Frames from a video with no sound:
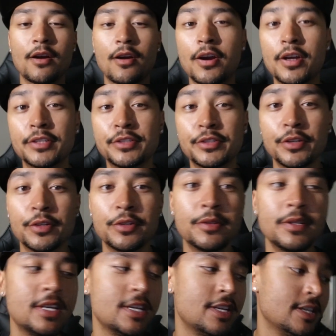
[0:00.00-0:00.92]
All right,
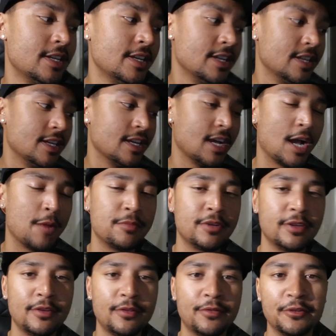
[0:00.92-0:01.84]
so
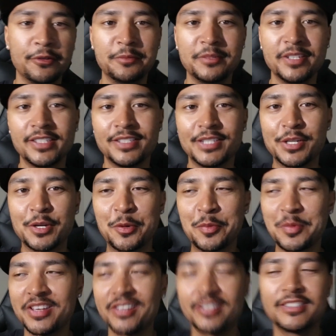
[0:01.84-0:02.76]
I'm gonna film this
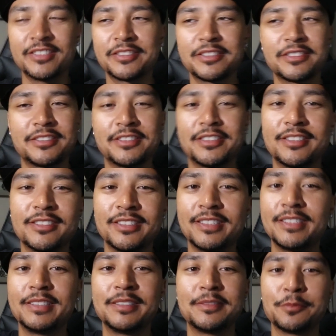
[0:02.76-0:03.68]
here because
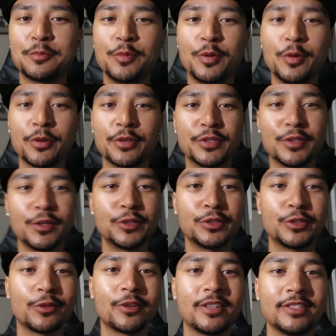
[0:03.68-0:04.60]
we were
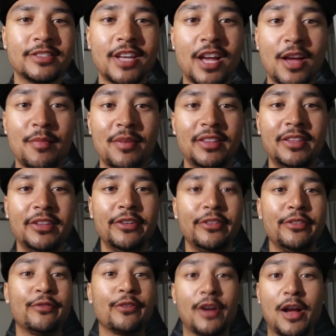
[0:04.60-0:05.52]
so short on time. I
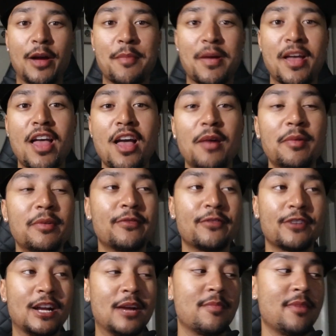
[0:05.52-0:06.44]
literally forgot my
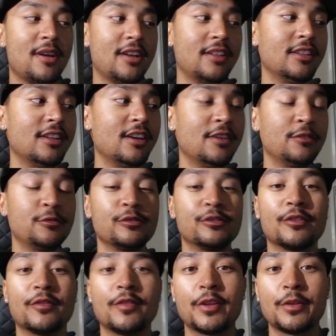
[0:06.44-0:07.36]
helmet, forgot my gloves.
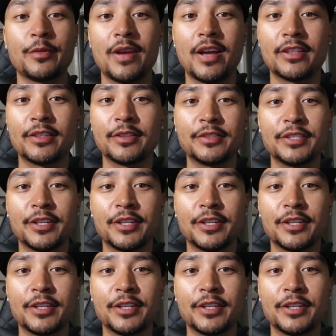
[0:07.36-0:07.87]
We drove all the way out there.